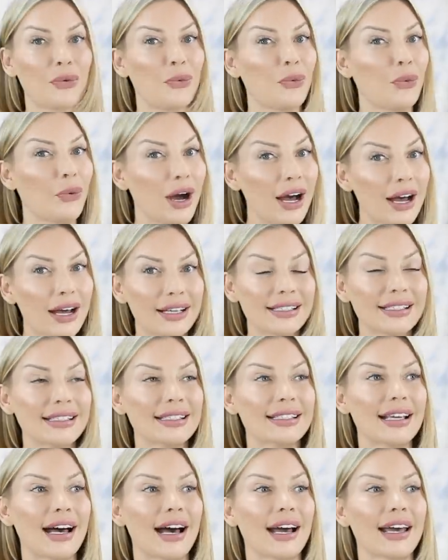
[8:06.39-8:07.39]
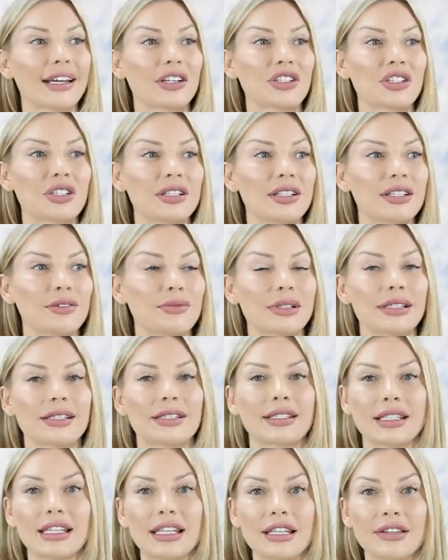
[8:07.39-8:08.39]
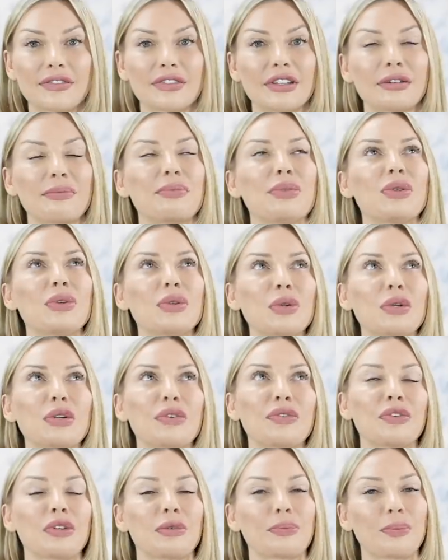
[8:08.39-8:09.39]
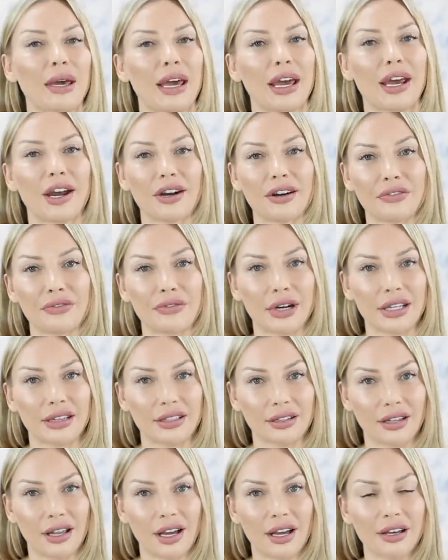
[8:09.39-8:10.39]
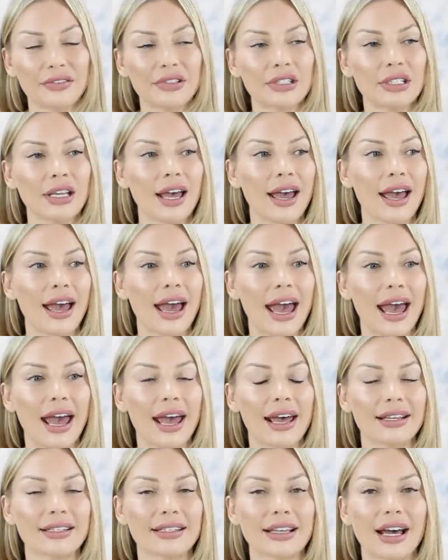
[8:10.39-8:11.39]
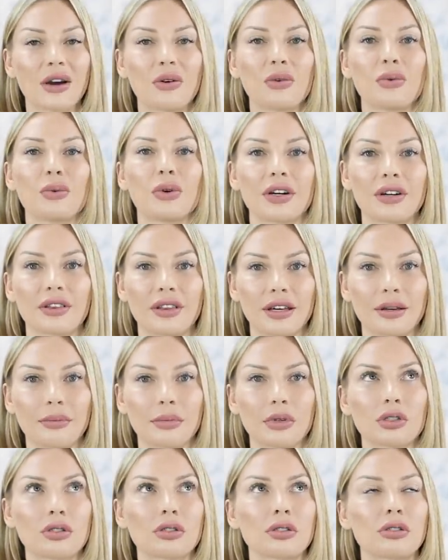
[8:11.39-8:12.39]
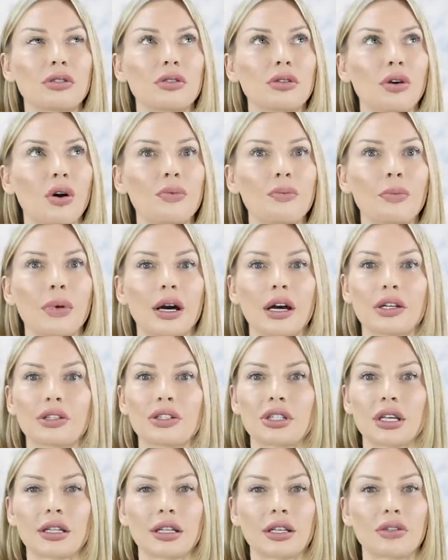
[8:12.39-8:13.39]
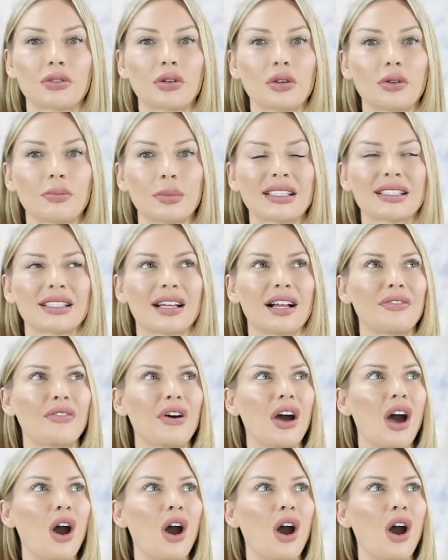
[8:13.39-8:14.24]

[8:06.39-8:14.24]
Once I actually received a beautiful pair of red gloves and I wore them so much, and I told myself,